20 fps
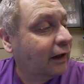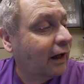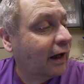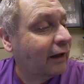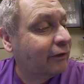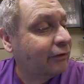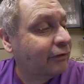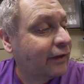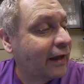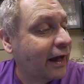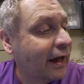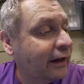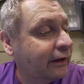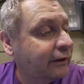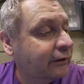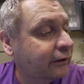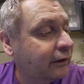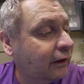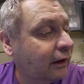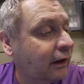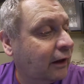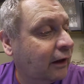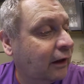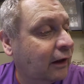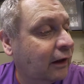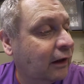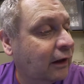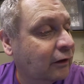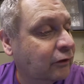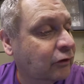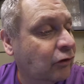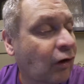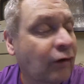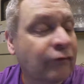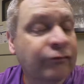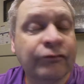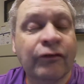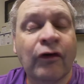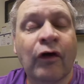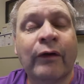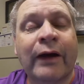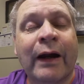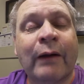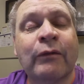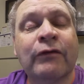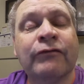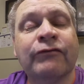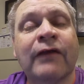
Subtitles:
and then got a 4 hour